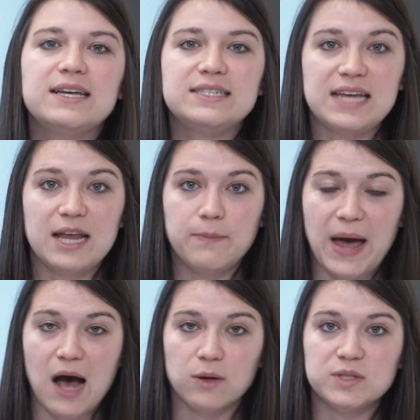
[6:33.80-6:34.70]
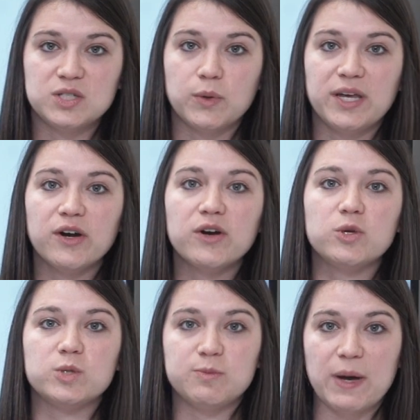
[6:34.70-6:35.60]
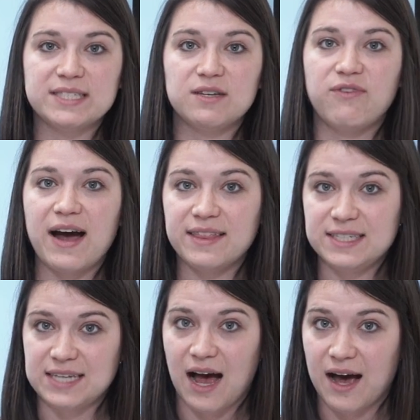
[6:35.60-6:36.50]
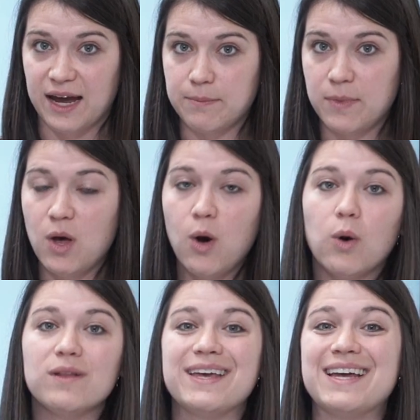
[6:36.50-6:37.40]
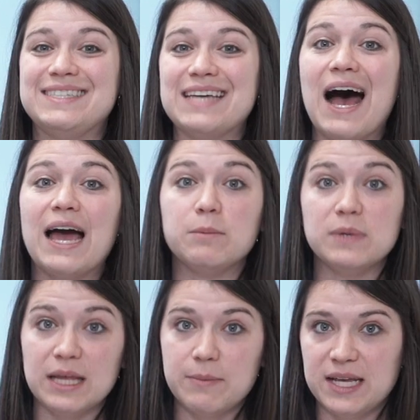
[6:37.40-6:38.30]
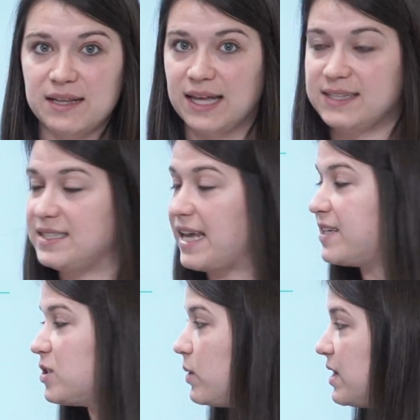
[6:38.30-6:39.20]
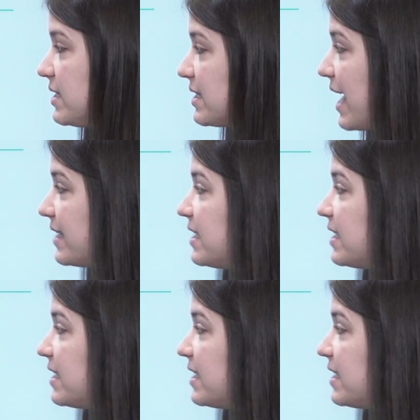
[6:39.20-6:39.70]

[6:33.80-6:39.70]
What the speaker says: 10 pounds. So here you specify the time or like a time limit, let's say. So in this case,